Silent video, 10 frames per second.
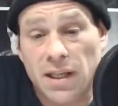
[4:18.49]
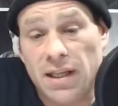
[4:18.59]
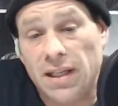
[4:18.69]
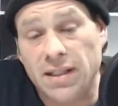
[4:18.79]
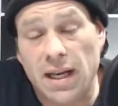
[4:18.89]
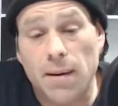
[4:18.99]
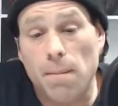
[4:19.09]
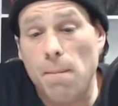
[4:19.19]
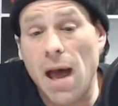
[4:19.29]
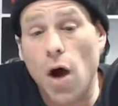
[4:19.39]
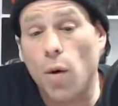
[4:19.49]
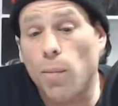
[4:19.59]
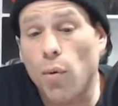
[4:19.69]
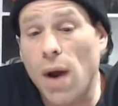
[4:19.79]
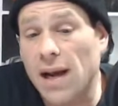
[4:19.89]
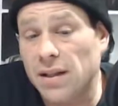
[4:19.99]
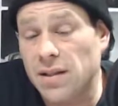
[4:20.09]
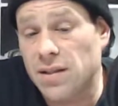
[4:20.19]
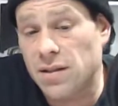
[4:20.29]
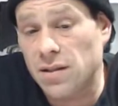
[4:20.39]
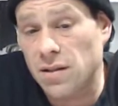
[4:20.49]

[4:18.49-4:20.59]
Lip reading: it is a malpractice